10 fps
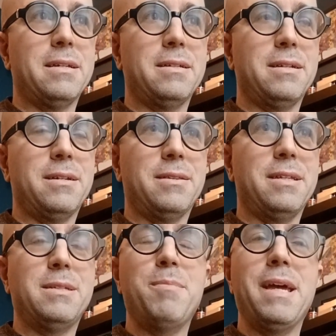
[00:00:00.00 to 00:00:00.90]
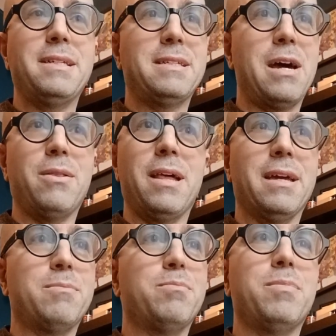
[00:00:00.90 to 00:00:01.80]
this may sound like,
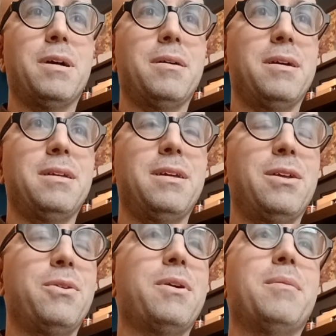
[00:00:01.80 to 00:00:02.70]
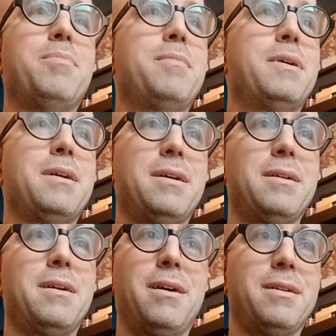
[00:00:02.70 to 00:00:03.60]

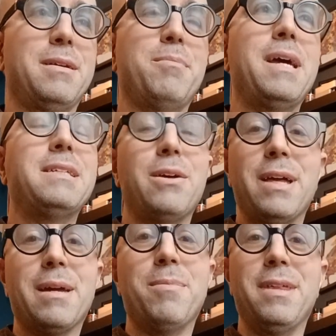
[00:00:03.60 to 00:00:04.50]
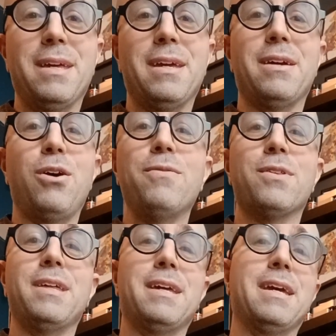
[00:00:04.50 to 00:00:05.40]
it may sound like I'm
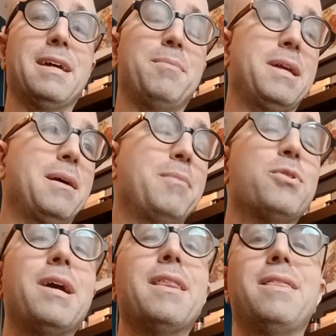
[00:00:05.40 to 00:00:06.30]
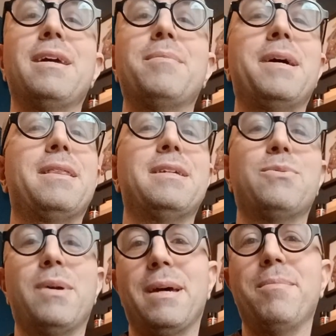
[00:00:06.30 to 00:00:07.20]
overthinking it, but I'm trying to think about this
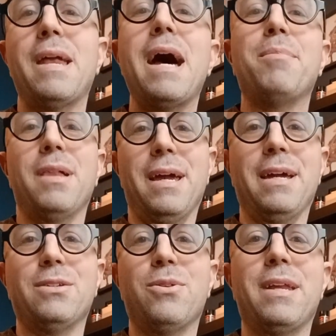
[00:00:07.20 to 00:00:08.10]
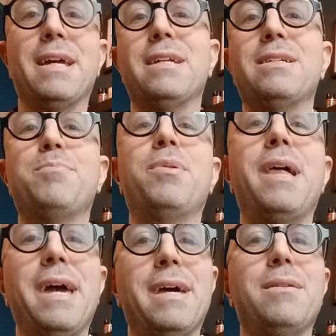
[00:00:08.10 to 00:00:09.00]
when I'm not playing so that I can just
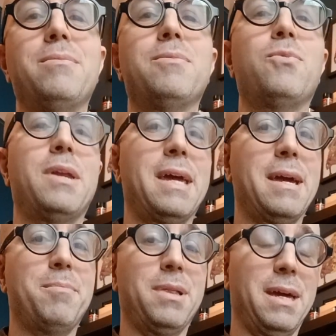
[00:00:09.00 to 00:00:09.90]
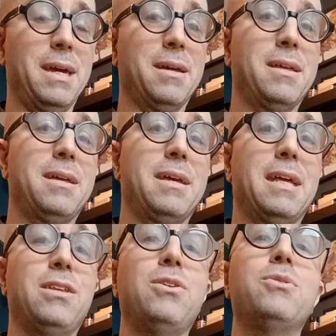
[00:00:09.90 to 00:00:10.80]
play it when I am playing
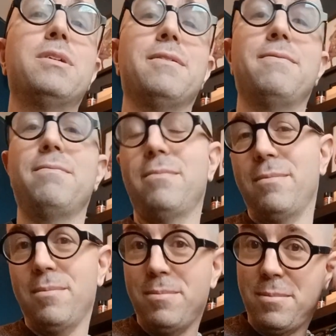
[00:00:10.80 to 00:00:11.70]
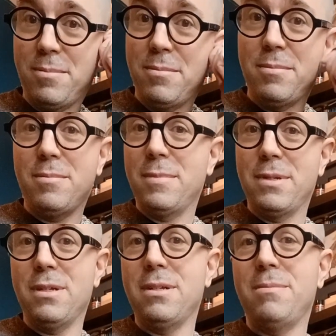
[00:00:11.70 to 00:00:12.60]
and use it
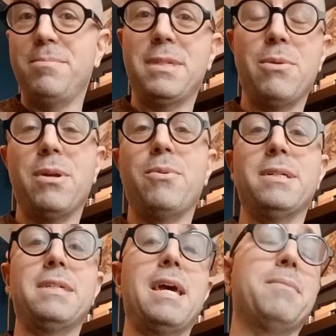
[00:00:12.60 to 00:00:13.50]
to say what I want to say.